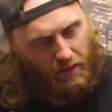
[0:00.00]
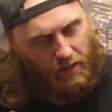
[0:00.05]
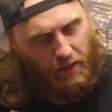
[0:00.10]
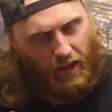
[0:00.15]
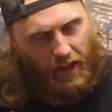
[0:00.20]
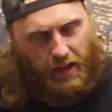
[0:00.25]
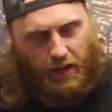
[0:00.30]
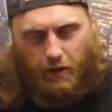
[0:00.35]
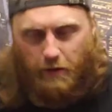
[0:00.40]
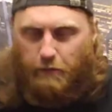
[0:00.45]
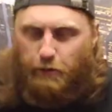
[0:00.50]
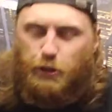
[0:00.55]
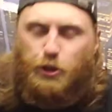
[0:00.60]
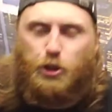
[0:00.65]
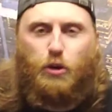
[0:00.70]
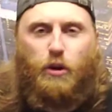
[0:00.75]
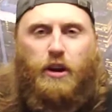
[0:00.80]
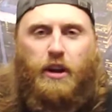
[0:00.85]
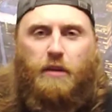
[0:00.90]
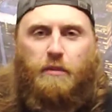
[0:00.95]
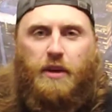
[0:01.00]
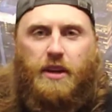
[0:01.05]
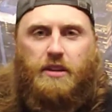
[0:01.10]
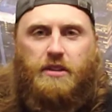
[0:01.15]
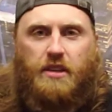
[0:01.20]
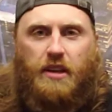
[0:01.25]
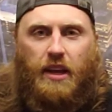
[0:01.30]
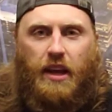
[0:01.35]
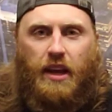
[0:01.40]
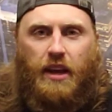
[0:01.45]
Thank you for joining me
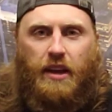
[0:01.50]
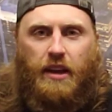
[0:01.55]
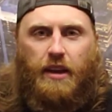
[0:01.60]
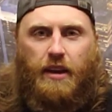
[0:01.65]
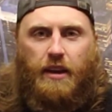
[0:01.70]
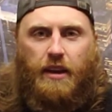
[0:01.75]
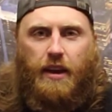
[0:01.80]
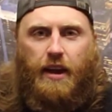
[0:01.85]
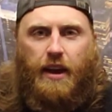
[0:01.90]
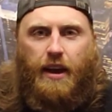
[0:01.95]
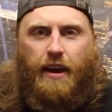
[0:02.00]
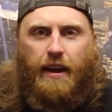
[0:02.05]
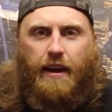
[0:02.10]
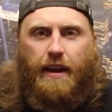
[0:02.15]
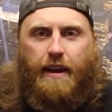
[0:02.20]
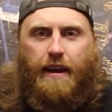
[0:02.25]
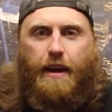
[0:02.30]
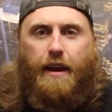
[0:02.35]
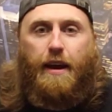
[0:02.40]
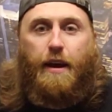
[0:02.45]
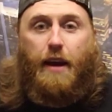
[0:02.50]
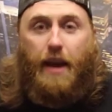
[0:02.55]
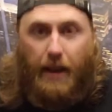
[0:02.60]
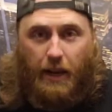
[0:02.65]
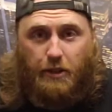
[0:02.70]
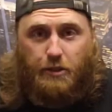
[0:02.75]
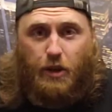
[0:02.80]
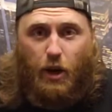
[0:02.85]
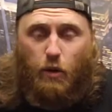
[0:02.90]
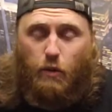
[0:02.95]
today.
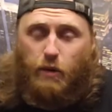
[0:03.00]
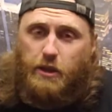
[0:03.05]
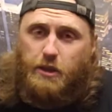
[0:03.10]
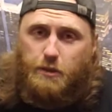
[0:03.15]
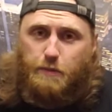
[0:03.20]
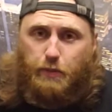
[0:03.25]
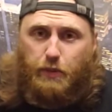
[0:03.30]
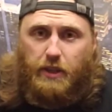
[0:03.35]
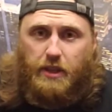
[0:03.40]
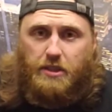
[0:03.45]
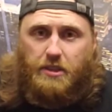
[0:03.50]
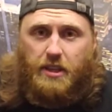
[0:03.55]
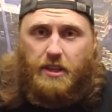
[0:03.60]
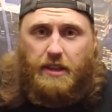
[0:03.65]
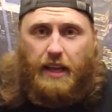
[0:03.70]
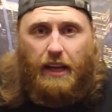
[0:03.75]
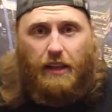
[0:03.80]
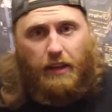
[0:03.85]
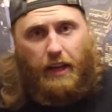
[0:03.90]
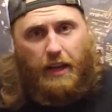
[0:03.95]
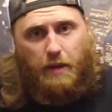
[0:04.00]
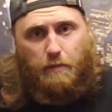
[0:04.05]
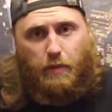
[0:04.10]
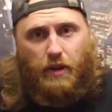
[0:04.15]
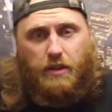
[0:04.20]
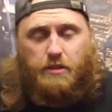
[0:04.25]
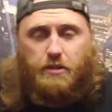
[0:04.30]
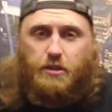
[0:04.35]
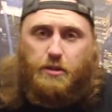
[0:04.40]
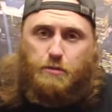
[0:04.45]
As always, please hit that like
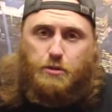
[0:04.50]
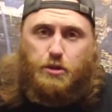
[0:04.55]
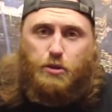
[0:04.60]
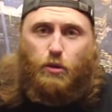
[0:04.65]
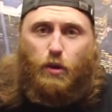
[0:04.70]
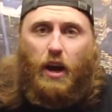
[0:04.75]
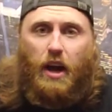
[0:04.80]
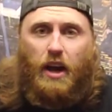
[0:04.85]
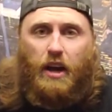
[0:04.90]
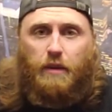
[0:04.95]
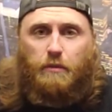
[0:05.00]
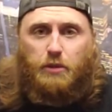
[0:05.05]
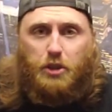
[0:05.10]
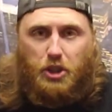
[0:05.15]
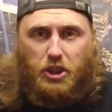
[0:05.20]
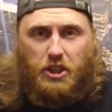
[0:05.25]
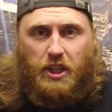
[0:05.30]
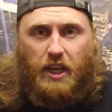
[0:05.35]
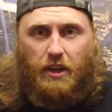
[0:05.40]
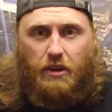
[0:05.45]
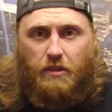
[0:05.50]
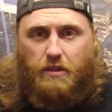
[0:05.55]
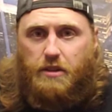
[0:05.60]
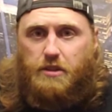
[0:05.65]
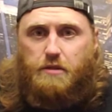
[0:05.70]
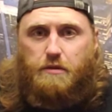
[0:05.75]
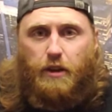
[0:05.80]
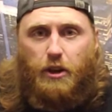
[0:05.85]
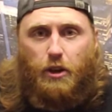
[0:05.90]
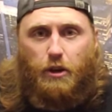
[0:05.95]
button, subscribe, share
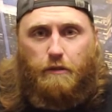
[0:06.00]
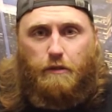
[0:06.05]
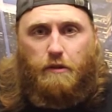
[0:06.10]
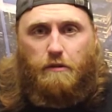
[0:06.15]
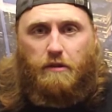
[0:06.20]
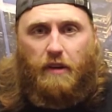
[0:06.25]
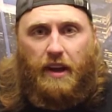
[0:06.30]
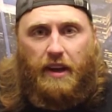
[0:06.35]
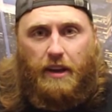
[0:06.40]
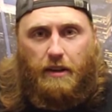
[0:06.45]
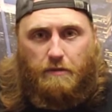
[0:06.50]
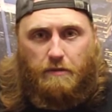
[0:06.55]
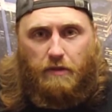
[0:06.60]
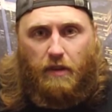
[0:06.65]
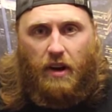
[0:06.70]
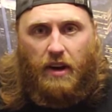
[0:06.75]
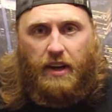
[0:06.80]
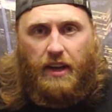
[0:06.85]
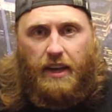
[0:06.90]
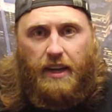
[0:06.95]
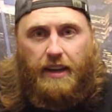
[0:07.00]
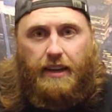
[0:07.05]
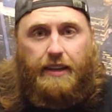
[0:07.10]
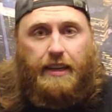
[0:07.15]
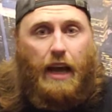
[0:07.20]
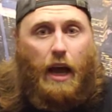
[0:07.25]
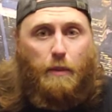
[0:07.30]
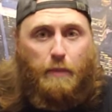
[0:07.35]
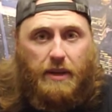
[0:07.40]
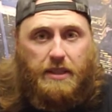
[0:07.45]
this video if you find it funny,
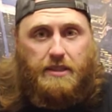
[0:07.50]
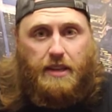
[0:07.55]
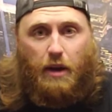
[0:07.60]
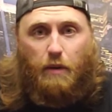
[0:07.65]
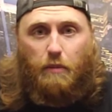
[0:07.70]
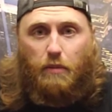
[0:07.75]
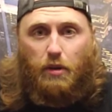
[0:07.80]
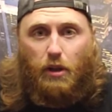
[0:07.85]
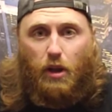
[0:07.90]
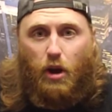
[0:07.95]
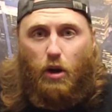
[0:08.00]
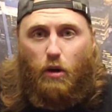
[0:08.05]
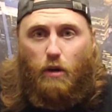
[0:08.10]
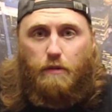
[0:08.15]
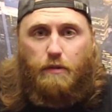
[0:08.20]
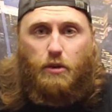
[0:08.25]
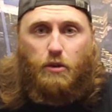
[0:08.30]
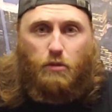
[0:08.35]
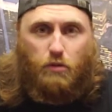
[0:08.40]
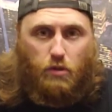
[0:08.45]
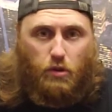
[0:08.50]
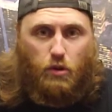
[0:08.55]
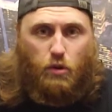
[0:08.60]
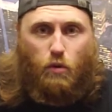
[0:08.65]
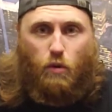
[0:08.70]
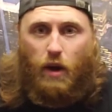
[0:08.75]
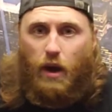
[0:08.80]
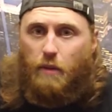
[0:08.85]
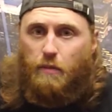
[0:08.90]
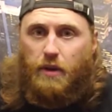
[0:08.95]
comment down below if you do
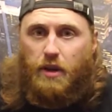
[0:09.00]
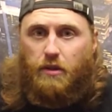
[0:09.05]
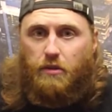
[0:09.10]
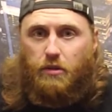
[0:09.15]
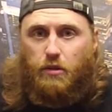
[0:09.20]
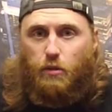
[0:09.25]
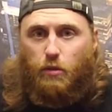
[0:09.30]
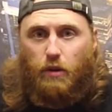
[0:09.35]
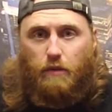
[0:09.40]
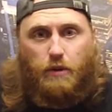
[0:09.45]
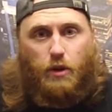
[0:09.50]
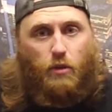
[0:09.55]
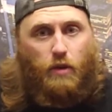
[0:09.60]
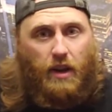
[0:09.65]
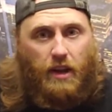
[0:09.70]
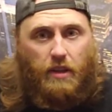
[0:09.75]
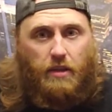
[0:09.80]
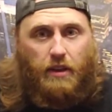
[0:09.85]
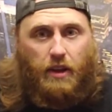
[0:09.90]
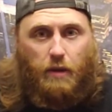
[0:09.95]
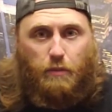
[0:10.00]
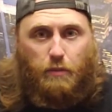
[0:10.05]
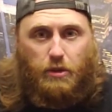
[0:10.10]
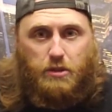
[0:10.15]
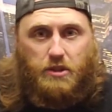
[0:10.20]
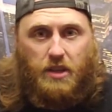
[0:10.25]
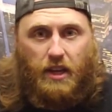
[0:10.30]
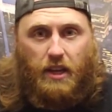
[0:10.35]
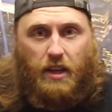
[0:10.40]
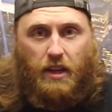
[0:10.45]
want me to review anything in
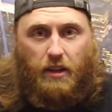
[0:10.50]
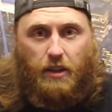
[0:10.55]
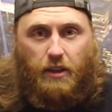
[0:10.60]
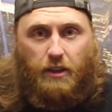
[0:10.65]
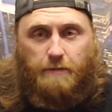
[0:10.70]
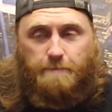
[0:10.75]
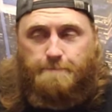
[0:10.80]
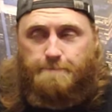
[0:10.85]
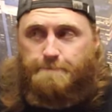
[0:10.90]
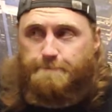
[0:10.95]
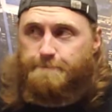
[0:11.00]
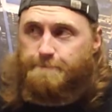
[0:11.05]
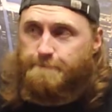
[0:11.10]
particular.